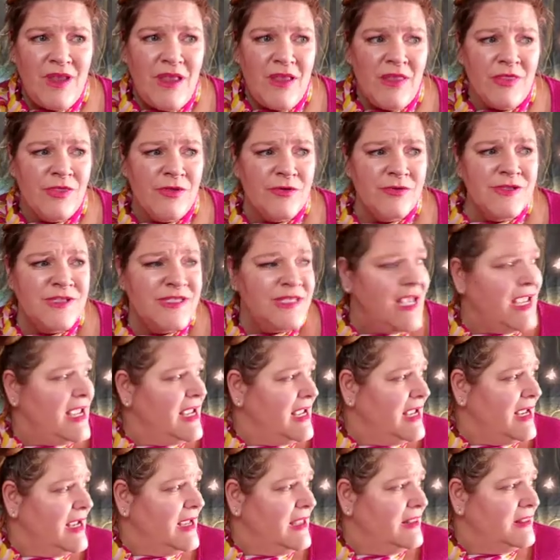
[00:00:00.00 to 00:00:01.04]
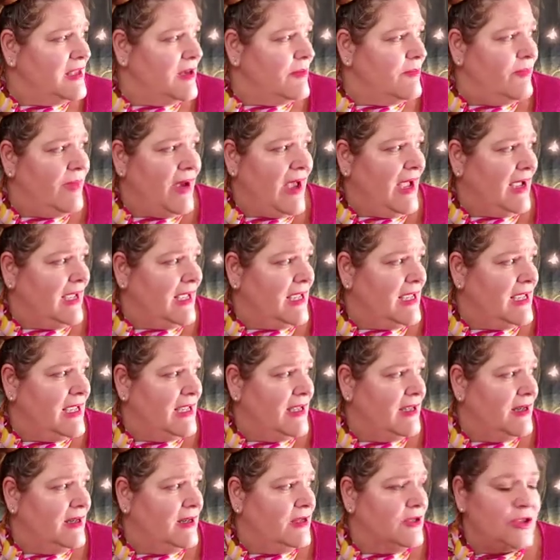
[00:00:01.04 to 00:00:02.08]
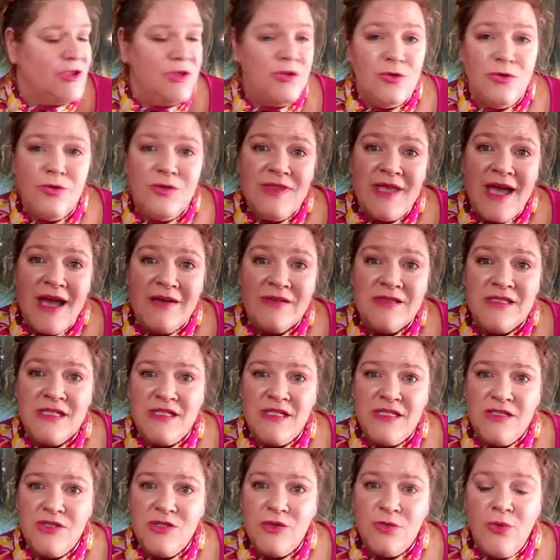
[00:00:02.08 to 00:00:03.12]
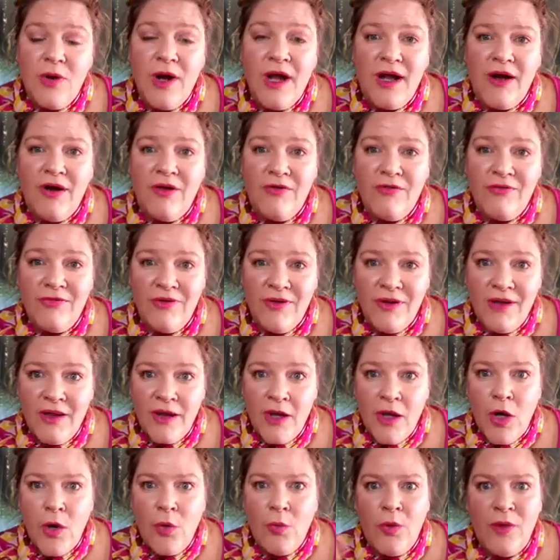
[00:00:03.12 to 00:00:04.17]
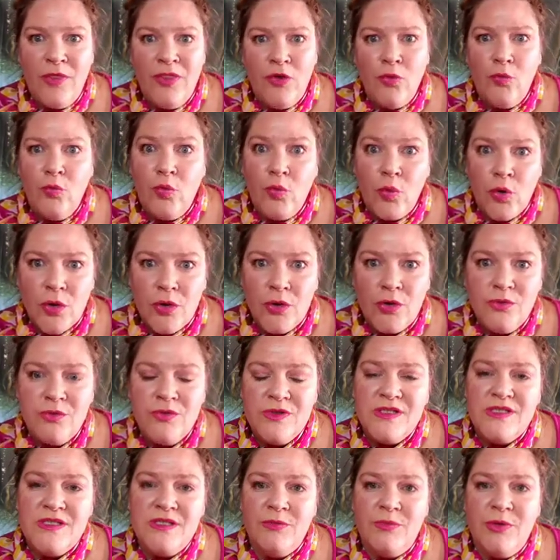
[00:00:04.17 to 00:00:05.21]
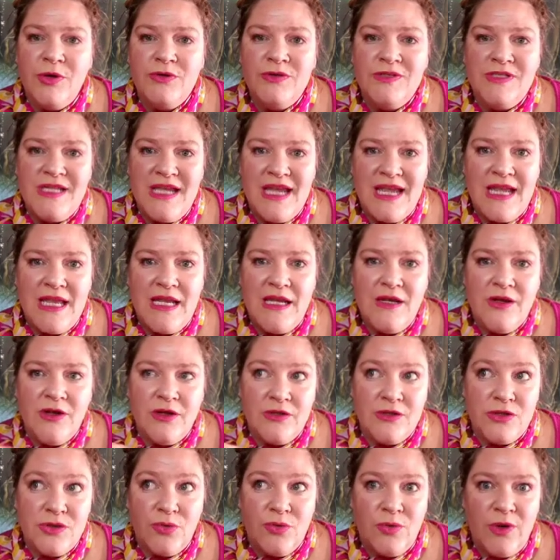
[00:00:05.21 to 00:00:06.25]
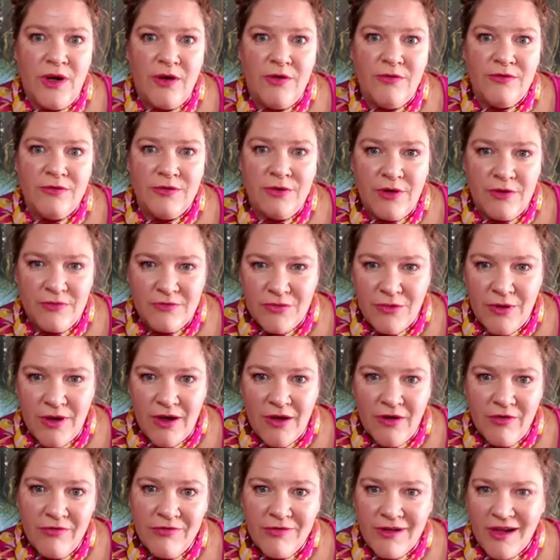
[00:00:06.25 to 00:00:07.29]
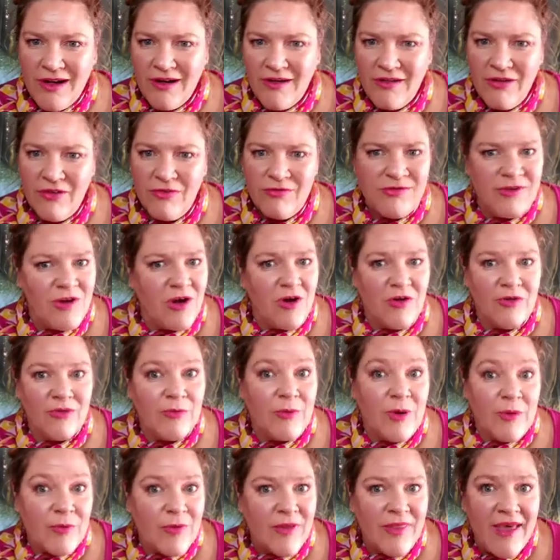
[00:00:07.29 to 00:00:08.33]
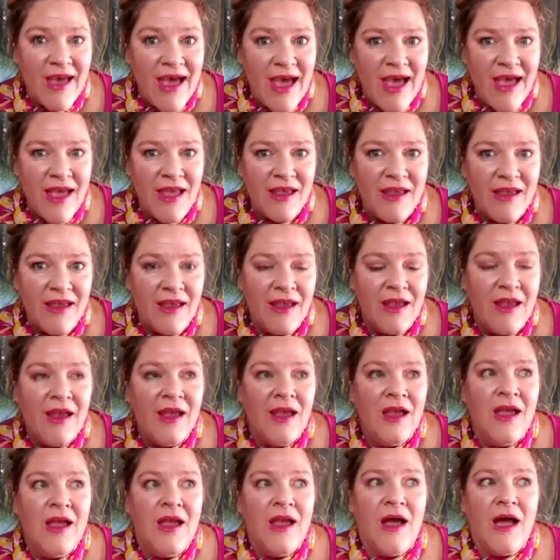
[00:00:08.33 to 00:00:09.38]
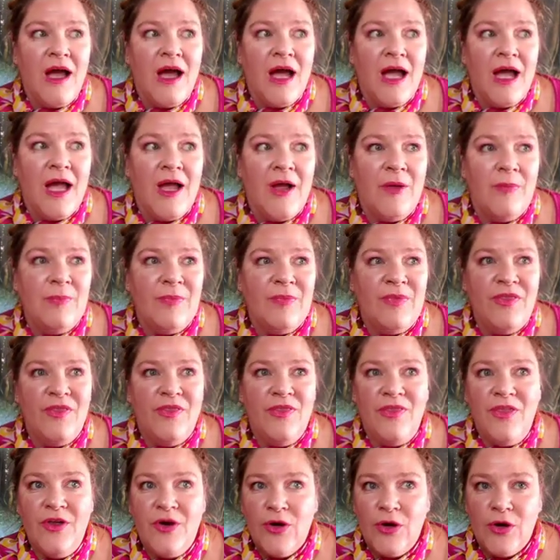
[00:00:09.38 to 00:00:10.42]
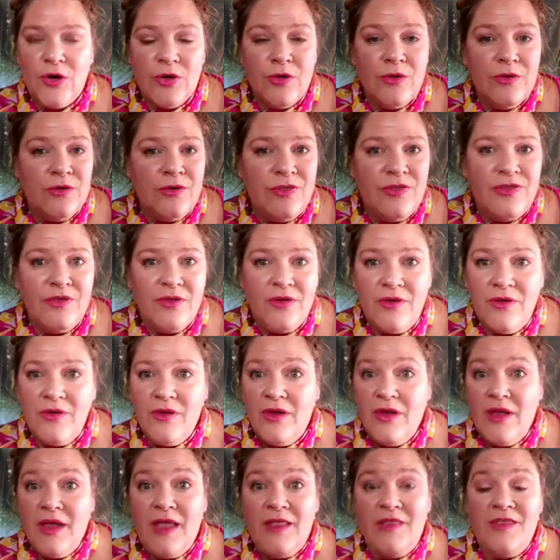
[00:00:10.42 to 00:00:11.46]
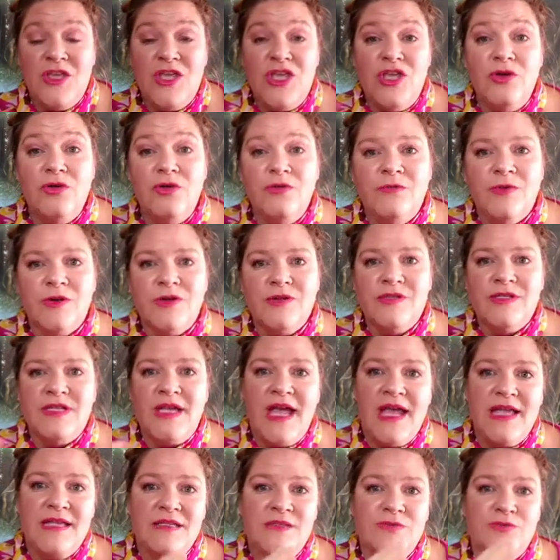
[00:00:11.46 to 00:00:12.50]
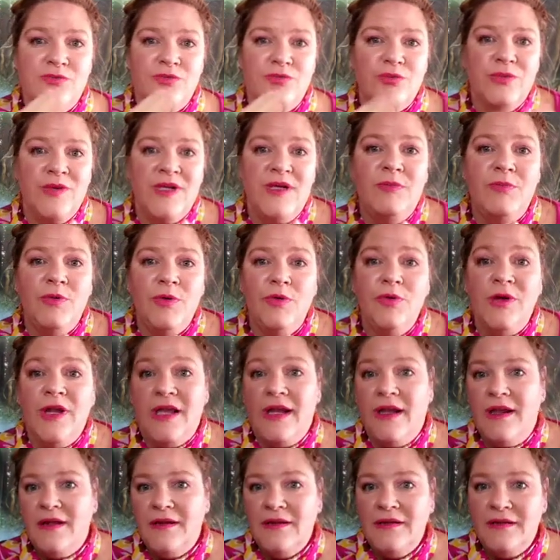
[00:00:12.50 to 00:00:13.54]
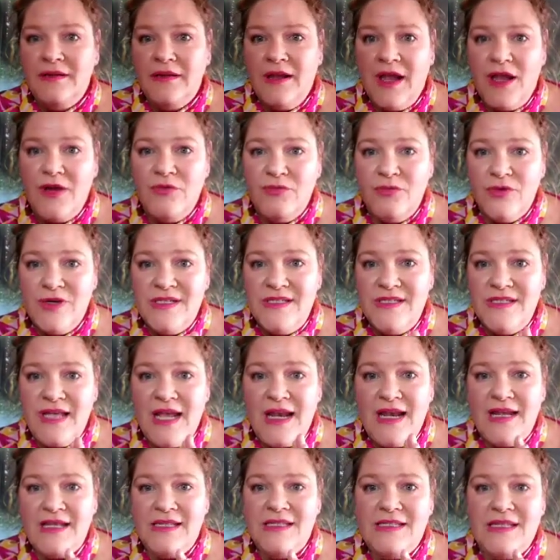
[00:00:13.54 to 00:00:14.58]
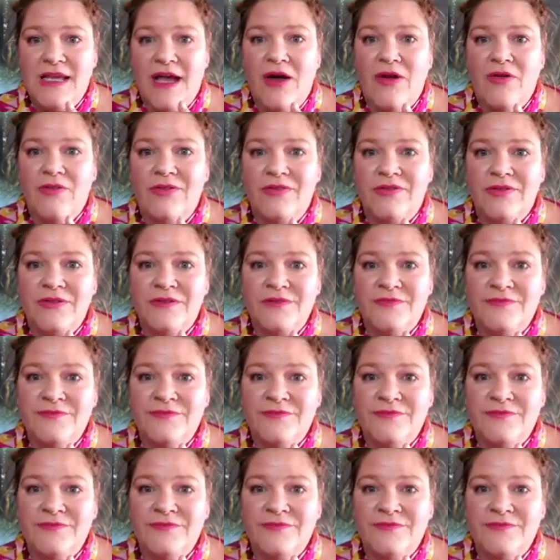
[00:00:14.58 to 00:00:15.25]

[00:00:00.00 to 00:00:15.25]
They're saying that back in 2012, when the world was supposed to end on 12/12/12, I don't know if y'all remember that, the Earth and the universe has rebooted and reset itself.